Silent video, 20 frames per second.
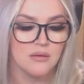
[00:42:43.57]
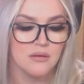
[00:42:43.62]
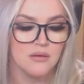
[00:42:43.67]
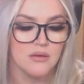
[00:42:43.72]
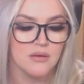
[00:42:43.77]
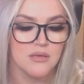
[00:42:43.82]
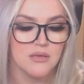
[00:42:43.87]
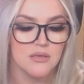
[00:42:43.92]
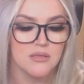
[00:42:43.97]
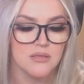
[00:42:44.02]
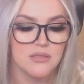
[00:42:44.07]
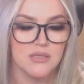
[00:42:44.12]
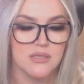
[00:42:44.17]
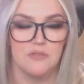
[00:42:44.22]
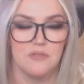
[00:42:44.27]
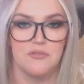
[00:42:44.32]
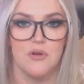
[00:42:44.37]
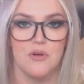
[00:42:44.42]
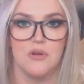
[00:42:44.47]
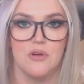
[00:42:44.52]

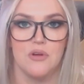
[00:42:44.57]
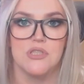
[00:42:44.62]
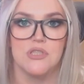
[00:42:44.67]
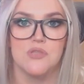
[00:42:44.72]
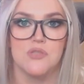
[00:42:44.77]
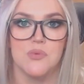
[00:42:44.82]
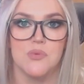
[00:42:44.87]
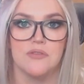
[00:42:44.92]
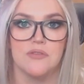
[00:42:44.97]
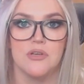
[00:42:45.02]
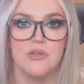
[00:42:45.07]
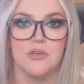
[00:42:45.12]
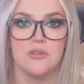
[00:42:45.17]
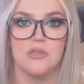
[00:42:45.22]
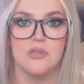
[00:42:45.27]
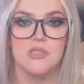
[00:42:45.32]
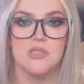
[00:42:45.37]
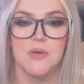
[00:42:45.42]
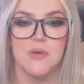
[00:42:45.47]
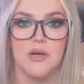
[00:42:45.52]
self-conscious whenever I lost
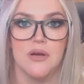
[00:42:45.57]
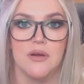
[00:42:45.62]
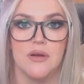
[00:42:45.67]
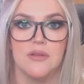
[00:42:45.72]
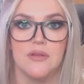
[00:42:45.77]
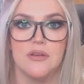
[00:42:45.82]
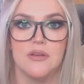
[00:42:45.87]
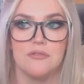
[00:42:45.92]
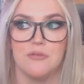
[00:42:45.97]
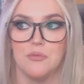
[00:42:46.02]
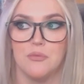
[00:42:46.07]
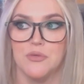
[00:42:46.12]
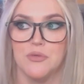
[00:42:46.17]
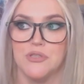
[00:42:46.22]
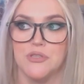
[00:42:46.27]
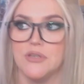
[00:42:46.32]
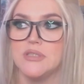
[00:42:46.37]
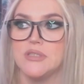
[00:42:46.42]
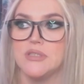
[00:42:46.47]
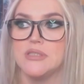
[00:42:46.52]
my hair, that if I went out
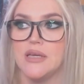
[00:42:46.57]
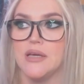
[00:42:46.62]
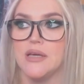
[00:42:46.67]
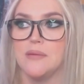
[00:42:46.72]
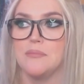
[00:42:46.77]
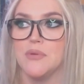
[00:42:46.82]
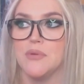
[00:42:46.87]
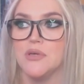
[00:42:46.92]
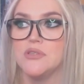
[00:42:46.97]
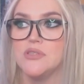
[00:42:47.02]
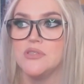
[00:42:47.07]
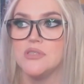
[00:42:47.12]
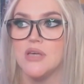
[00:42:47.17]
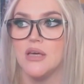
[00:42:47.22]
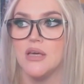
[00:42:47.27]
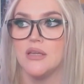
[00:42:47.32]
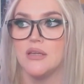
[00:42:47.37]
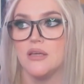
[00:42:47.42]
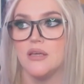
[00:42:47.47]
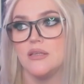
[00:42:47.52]
in DM boots and
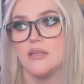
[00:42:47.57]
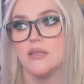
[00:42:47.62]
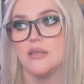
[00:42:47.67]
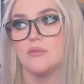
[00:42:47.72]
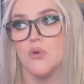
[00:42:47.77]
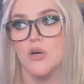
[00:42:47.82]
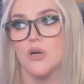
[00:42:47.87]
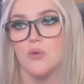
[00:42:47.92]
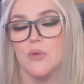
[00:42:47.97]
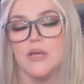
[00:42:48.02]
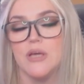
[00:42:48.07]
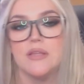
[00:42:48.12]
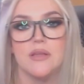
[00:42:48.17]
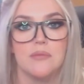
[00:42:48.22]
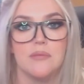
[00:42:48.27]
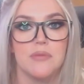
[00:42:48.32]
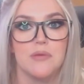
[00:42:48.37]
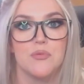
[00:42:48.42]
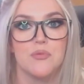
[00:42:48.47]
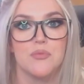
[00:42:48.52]
I didn't wear a wig, then
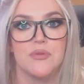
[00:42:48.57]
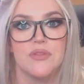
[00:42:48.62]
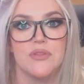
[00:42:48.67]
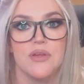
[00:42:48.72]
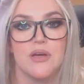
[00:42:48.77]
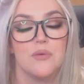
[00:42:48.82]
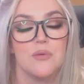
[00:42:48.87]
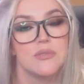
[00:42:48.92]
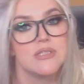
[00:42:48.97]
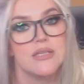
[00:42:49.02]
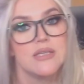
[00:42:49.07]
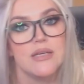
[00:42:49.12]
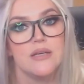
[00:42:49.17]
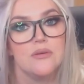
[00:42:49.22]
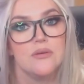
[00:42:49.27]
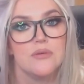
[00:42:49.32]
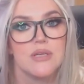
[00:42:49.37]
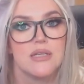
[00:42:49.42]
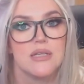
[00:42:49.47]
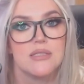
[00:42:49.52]
people would think I was a
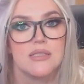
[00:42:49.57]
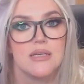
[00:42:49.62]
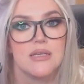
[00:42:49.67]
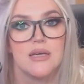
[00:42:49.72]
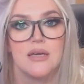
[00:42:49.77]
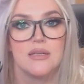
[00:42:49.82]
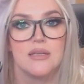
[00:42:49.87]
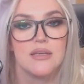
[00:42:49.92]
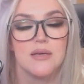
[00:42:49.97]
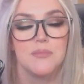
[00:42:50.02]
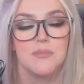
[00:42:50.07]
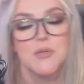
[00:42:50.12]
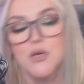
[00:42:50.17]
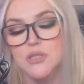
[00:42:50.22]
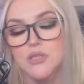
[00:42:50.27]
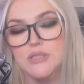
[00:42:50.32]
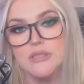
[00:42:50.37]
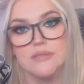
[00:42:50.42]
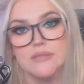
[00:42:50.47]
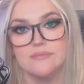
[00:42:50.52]
neo-Nazi, and I'm not.
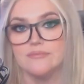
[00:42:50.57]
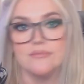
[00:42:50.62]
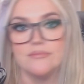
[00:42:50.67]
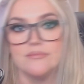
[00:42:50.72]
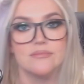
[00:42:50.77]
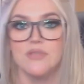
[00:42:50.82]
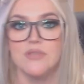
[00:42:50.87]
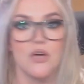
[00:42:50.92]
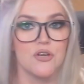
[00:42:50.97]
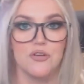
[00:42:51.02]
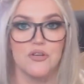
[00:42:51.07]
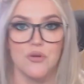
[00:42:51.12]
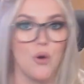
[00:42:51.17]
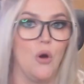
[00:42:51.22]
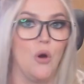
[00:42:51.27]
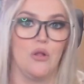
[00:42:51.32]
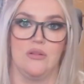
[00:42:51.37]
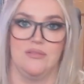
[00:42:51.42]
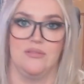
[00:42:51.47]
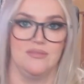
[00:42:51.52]
Not at
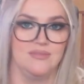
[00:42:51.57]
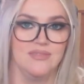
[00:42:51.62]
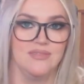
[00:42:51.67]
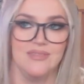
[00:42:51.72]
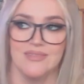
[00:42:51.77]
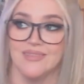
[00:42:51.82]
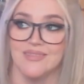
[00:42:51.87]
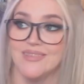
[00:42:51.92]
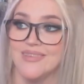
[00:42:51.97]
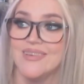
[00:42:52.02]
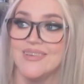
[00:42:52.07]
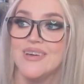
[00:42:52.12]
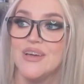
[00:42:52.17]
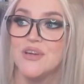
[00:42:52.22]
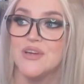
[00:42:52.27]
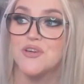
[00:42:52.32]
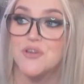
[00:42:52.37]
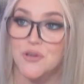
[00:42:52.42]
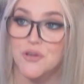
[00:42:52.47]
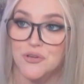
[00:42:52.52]
all.
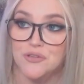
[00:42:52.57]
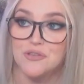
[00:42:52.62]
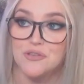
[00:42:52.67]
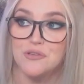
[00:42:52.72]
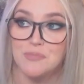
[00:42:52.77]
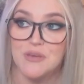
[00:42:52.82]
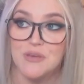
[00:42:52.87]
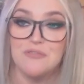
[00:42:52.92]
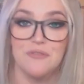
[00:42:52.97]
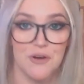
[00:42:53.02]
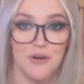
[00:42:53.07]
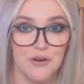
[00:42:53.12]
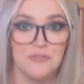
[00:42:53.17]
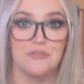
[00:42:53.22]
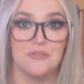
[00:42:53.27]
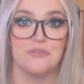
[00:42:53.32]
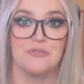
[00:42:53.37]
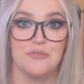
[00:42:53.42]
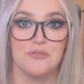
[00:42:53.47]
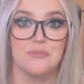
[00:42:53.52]
Couldn't be further
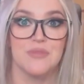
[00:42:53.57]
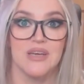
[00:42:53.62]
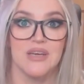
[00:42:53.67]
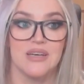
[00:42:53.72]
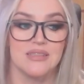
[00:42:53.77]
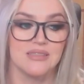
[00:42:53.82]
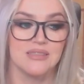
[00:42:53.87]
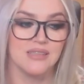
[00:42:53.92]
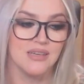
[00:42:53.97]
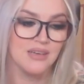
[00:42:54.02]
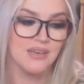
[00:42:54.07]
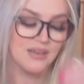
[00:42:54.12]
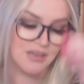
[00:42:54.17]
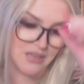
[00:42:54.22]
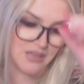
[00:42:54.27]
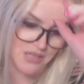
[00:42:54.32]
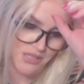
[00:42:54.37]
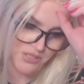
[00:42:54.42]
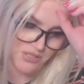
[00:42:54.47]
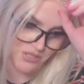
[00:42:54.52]
from that.
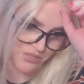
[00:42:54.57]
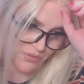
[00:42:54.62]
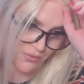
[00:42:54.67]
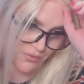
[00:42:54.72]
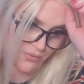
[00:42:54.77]
So